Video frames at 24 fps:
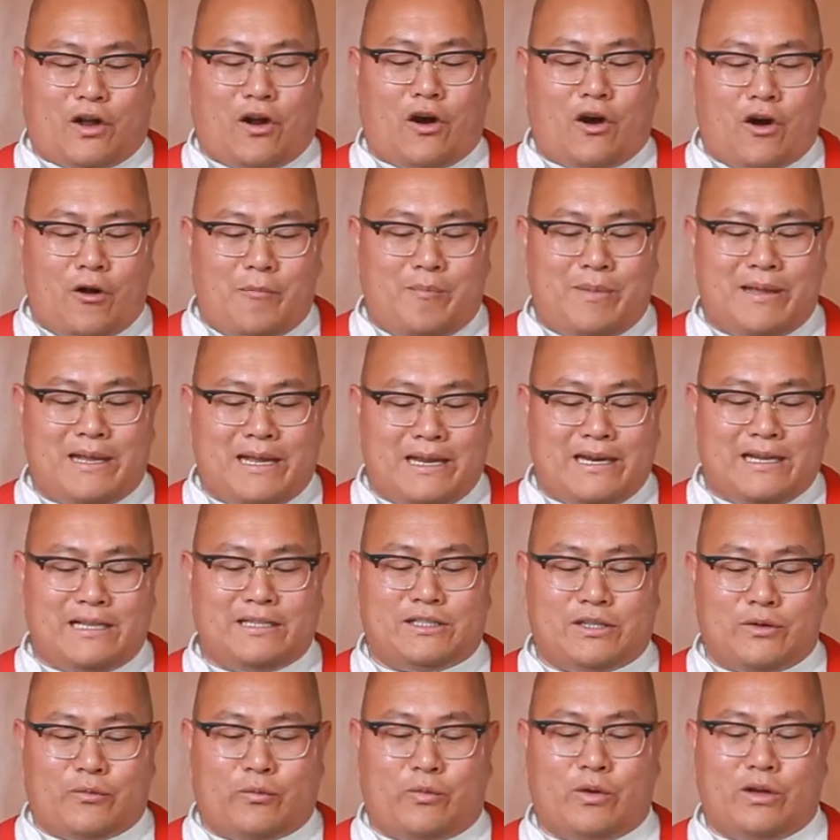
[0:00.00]
are beginning
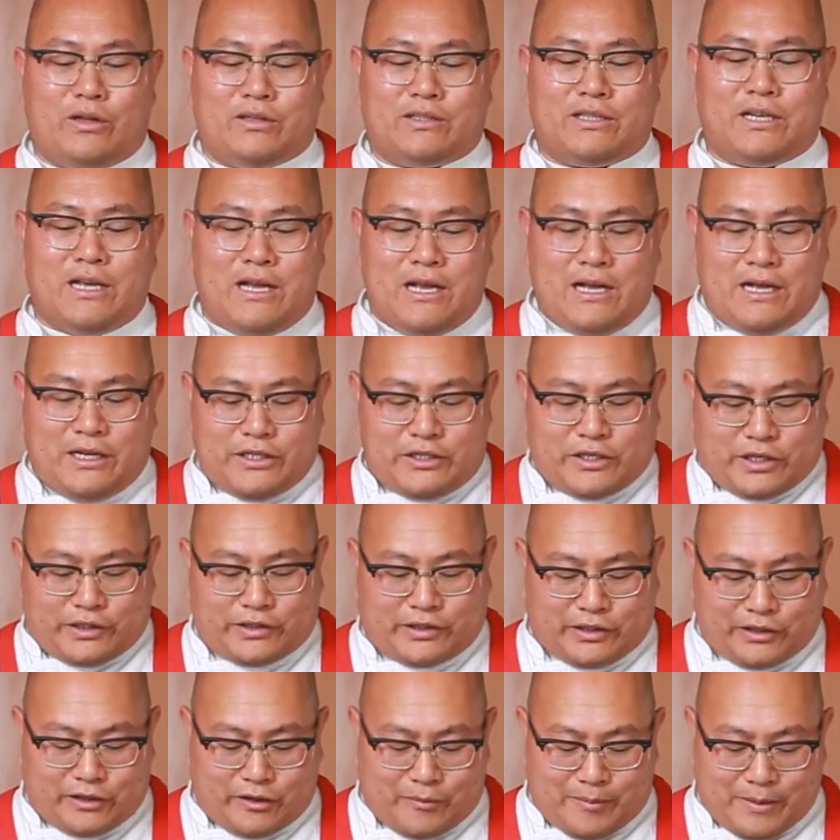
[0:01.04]
to wilt
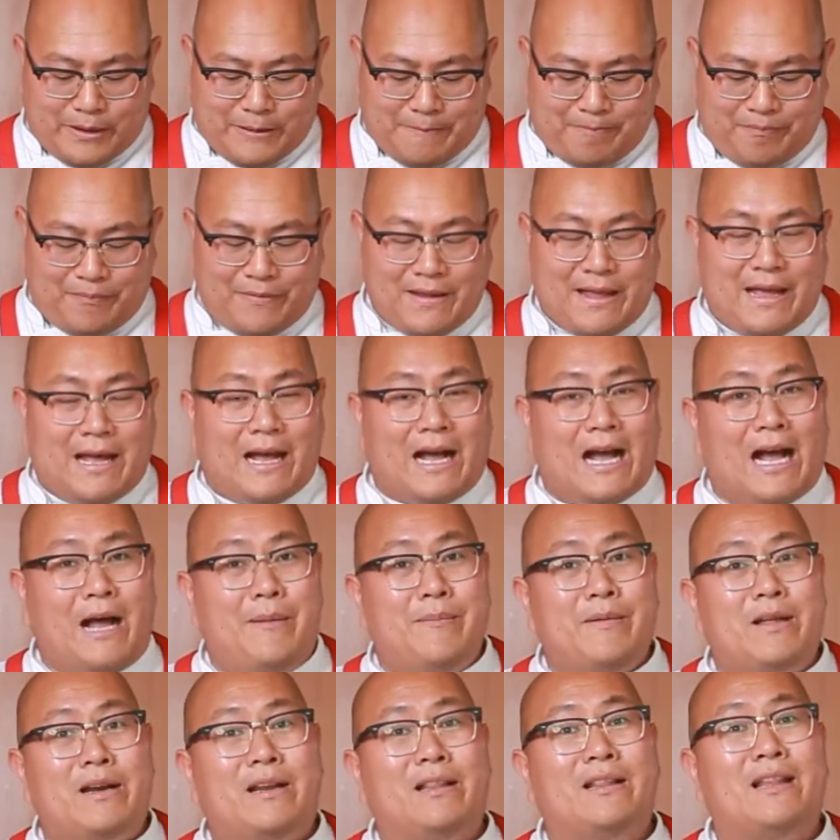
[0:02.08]
just a little bit.
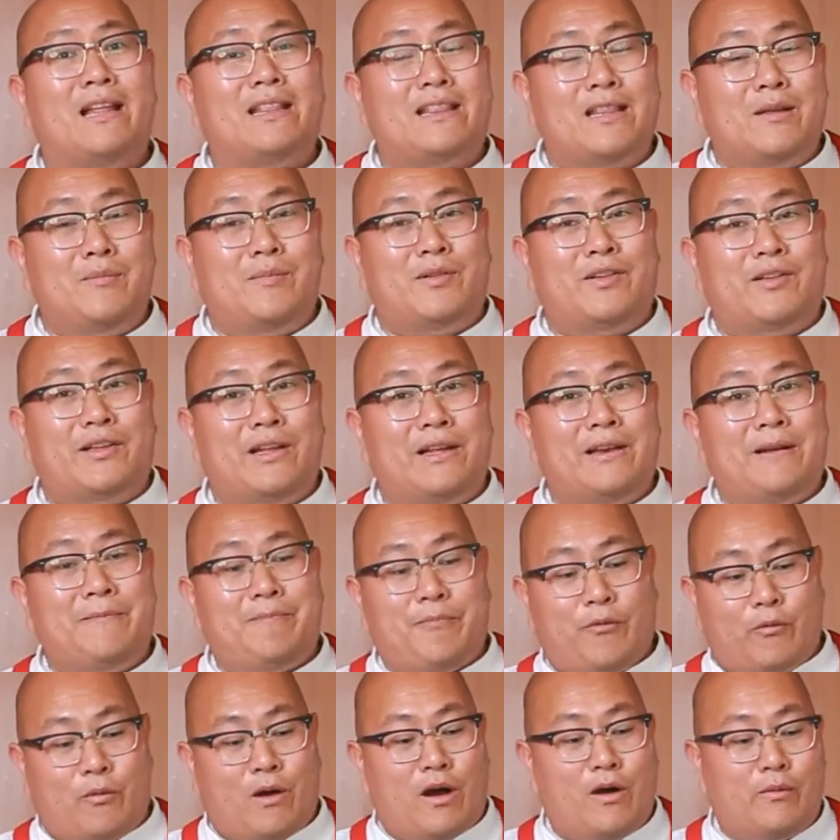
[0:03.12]
I'm going to let them sit
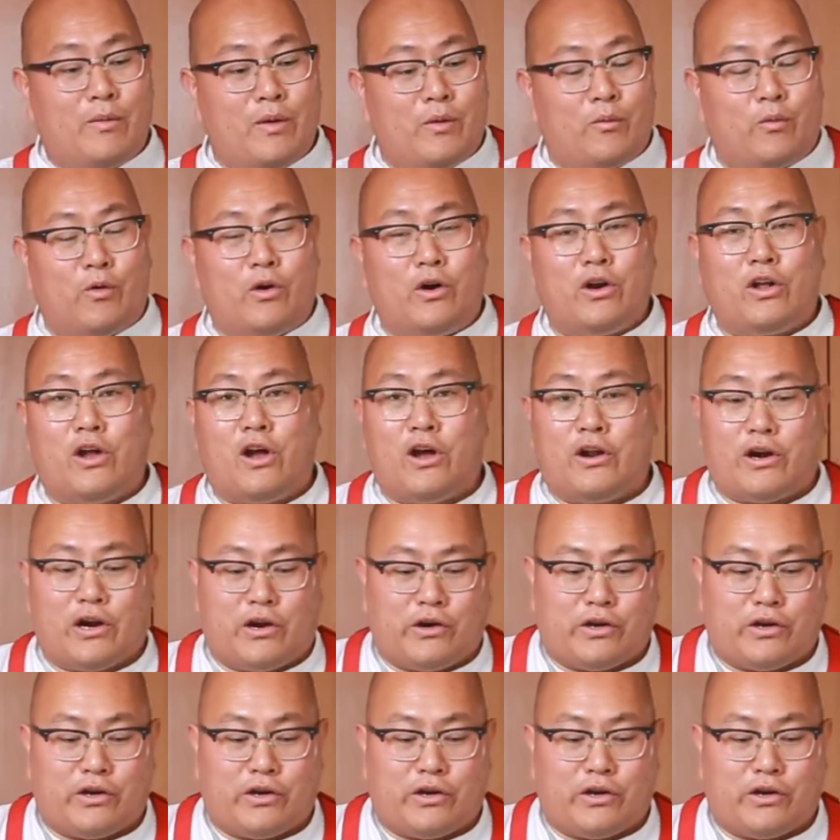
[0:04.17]
while we work on our